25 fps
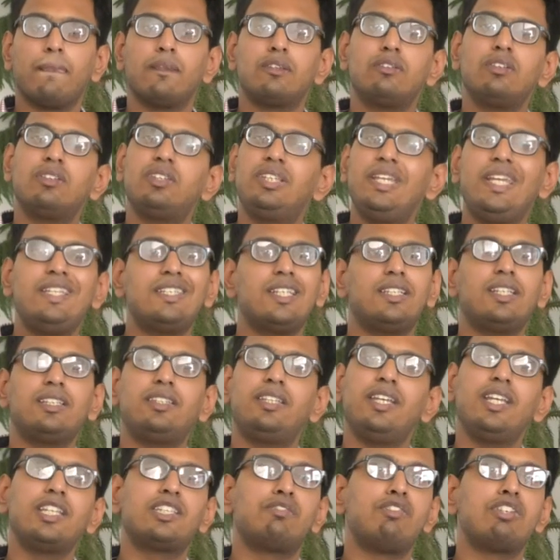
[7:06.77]
So these are
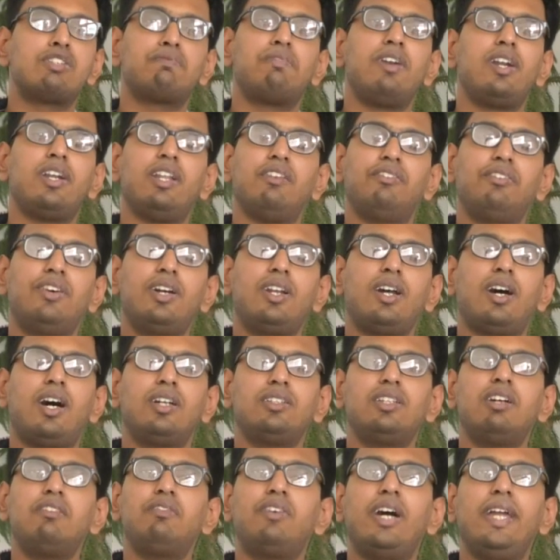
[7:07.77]
the things which will differ,
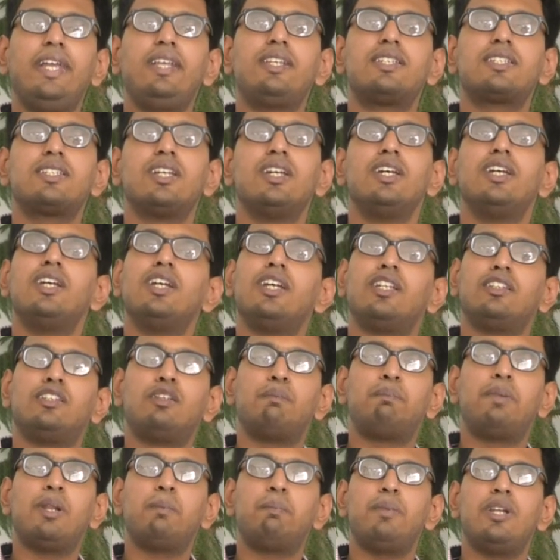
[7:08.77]
otherwise
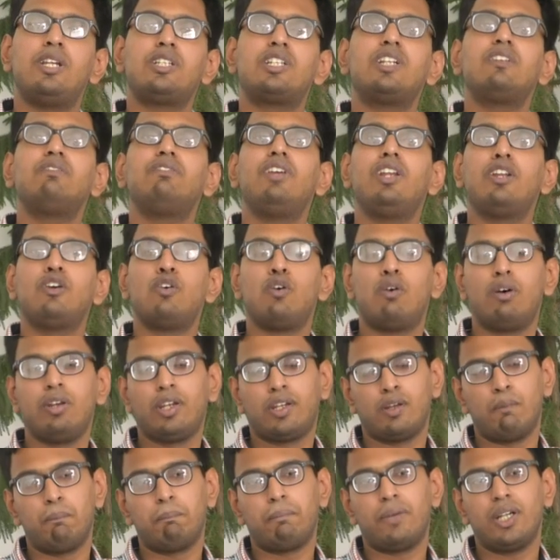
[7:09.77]
the preparation will go
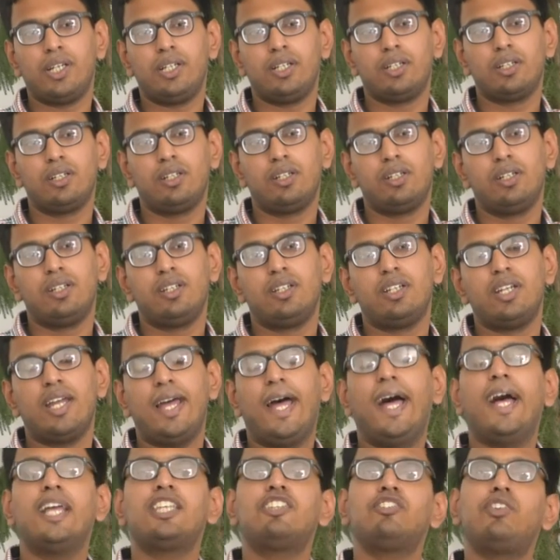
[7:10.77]
on combined.
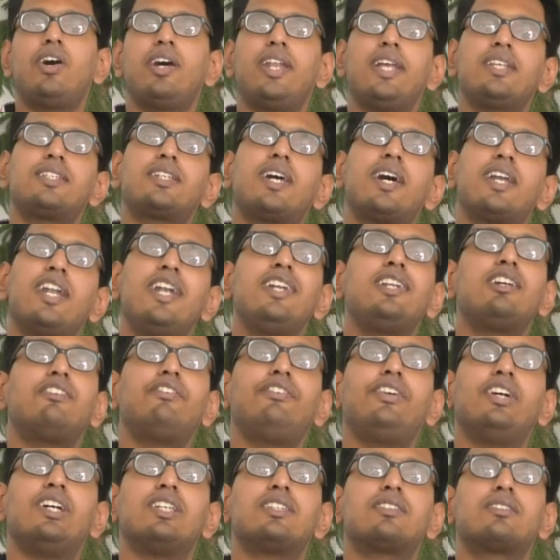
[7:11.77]
As far as current
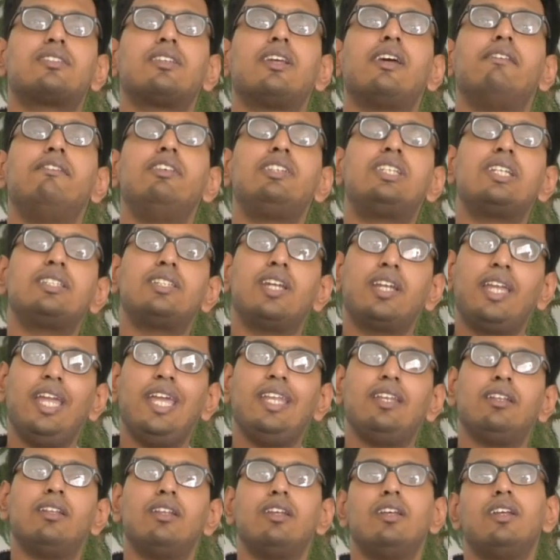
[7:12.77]
affairs, which is
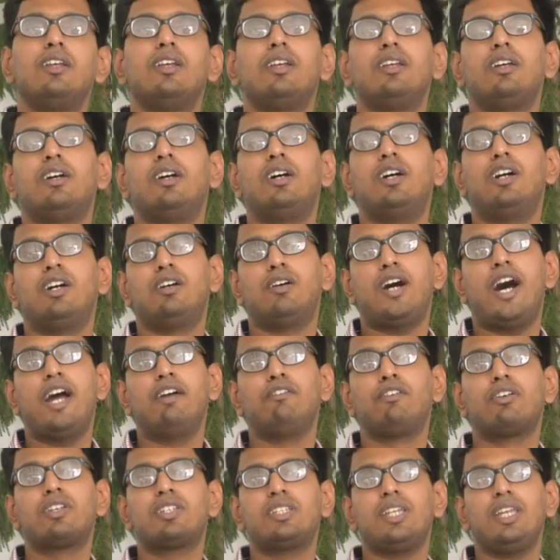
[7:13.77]
again,
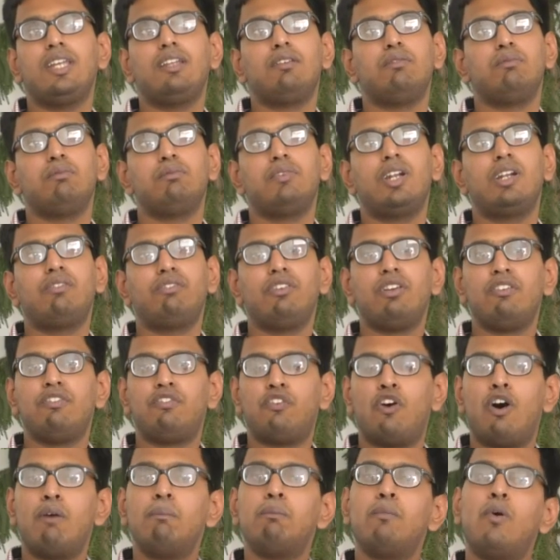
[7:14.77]
I would say it will
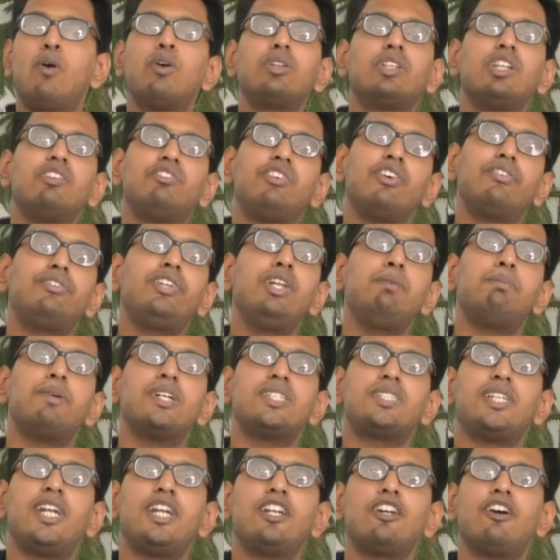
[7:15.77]
form more than
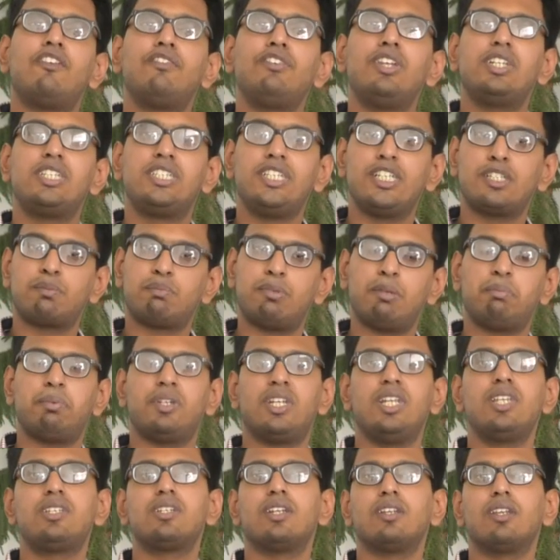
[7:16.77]
50% of your GS
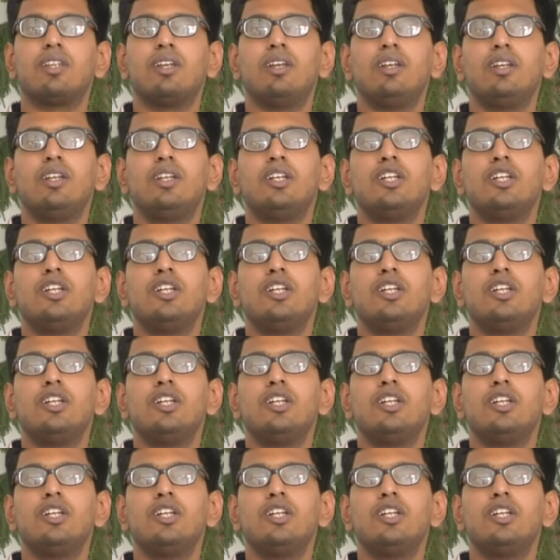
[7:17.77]
preparation.